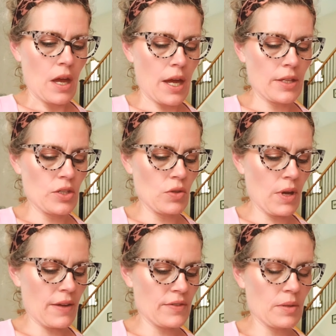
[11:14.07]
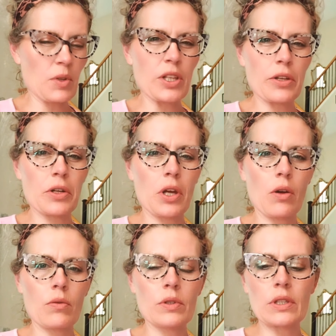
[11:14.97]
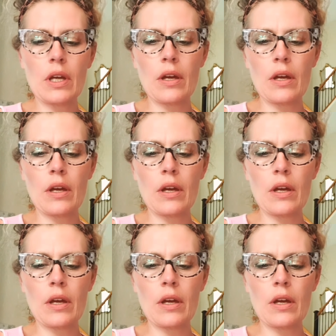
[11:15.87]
I do have some clear coat